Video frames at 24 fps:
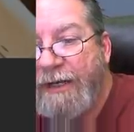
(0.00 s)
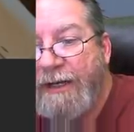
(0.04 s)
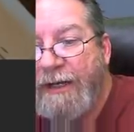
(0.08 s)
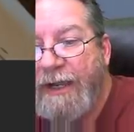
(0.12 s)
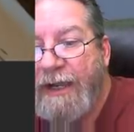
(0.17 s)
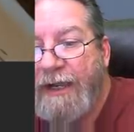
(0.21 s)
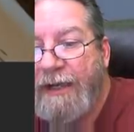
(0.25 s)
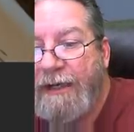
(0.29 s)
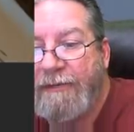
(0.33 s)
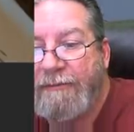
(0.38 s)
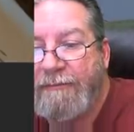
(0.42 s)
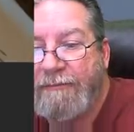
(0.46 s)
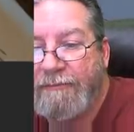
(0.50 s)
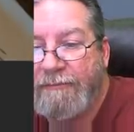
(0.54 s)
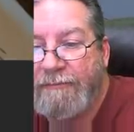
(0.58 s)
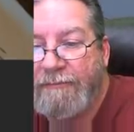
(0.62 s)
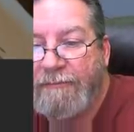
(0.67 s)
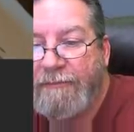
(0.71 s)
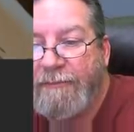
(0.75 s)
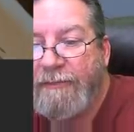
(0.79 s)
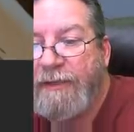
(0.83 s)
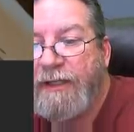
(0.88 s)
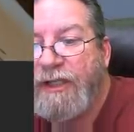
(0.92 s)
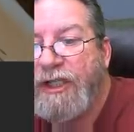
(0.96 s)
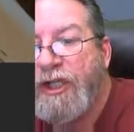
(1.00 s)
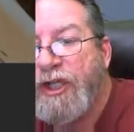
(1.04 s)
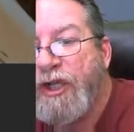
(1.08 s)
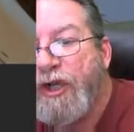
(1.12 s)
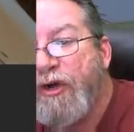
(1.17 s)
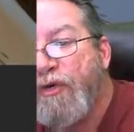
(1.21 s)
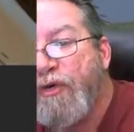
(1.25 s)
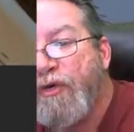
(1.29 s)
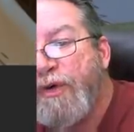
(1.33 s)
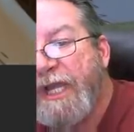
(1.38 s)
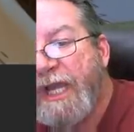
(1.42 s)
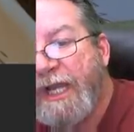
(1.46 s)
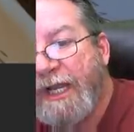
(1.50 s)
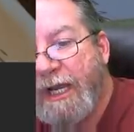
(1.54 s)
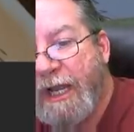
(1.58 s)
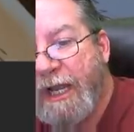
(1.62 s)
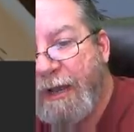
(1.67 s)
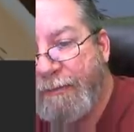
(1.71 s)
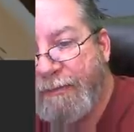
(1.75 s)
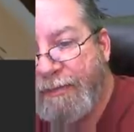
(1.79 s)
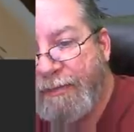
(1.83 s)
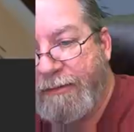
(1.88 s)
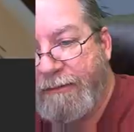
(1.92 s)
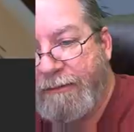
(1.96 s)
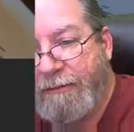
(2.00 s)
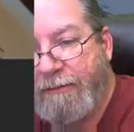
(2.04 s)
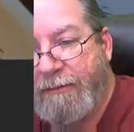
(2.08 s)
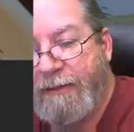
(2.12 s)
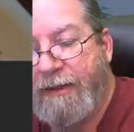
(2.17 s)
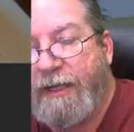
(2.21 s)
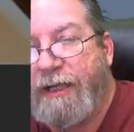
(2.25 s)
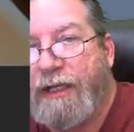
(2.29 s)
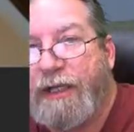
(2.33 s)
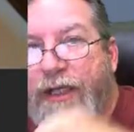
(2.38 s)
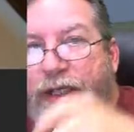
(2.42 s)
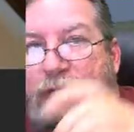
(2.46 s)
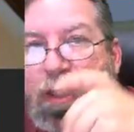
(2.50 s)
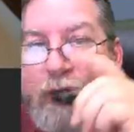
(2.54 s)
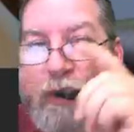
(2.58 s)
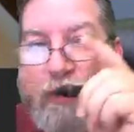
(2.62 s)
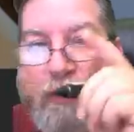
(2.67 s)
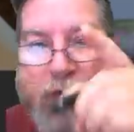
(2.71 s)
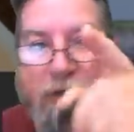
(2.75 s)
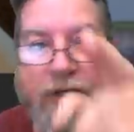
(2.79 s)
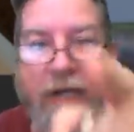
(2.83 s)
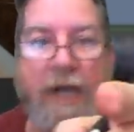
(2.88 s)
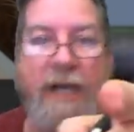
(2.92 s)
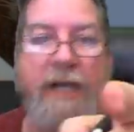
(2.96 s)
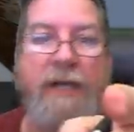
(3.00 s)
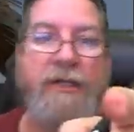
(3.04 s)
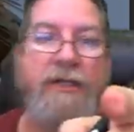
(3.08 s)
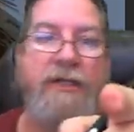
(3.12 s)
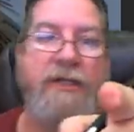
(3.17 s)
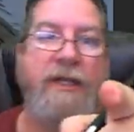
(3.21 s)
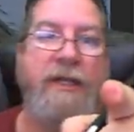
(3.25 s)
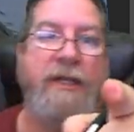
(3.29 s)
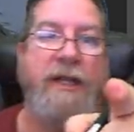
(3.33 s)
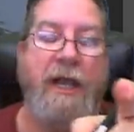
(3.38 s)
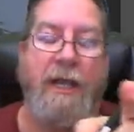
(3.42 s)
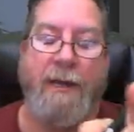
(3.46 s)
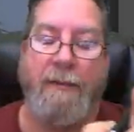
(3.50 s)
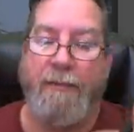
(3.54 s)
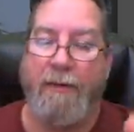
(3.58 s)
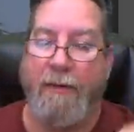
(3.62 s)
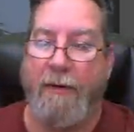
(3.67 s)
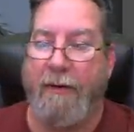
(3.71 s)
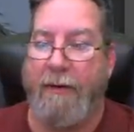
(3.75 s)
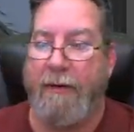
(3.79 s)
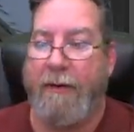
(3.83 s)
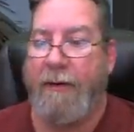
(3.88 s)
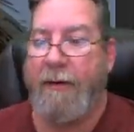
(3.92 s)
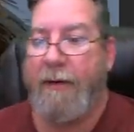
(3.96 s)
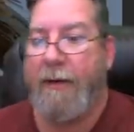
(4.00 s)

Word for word: night, you get up. You change the diaper.